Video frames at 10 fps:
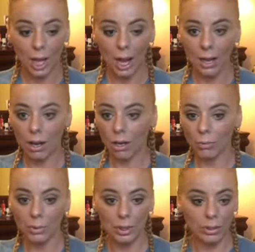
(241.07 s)
I
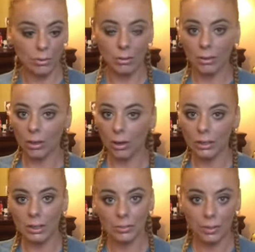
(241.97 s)
hung with all
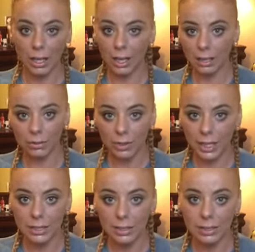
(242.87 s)
different kinds of
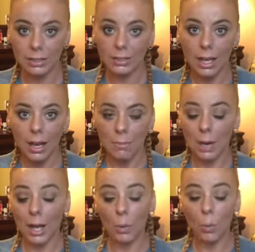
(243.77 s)
races.
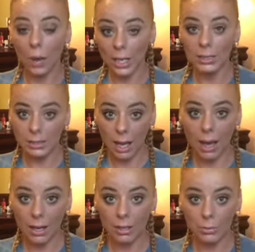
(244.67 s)
My white
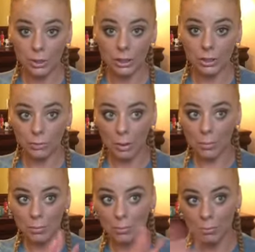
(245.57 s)
side, which is
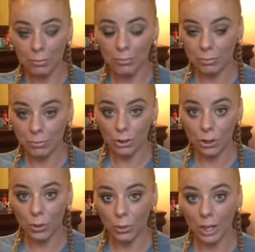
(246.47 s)
from New
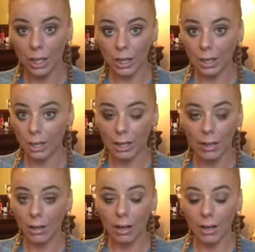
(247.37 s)
York,
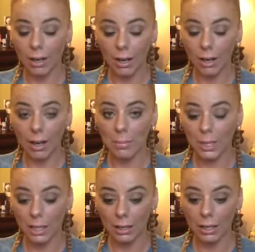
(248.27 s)
I
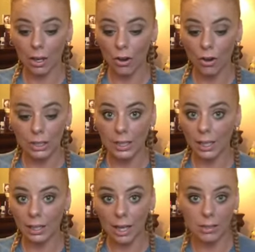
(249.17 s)
mean, they all
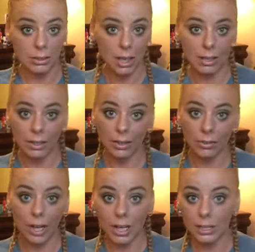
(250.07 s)
dated outside their
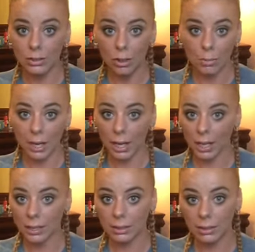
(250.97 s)
race. All my
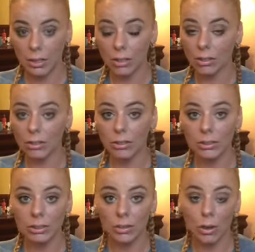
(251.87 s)
aunts and
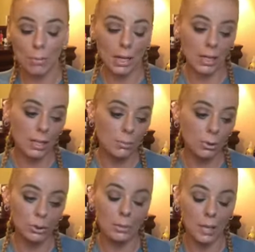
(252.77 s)
uncles,
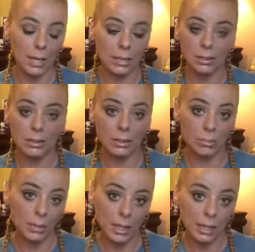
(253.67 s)
most of my cousins
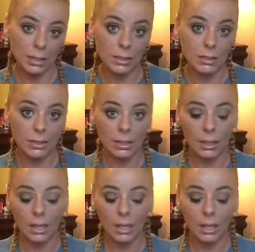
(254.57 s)
are mixed.